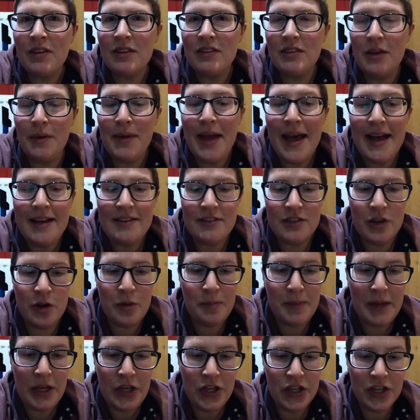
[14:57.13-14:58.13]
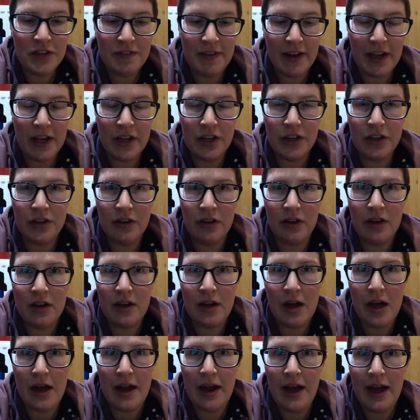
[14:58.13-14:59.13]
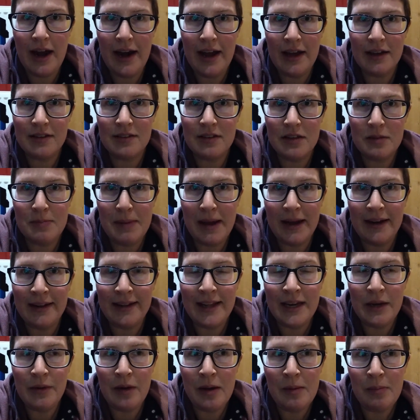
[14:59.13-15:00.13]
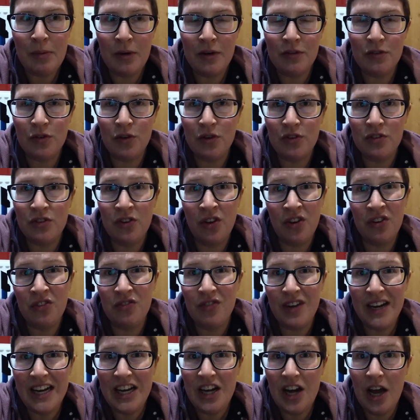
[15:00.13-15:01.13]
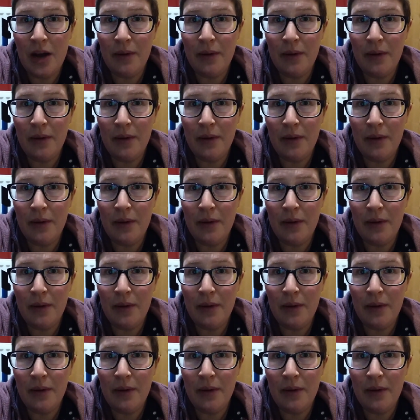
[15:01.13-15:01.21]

so yeah, so it'd be good if I could cut an access panel anyway, but of course, not really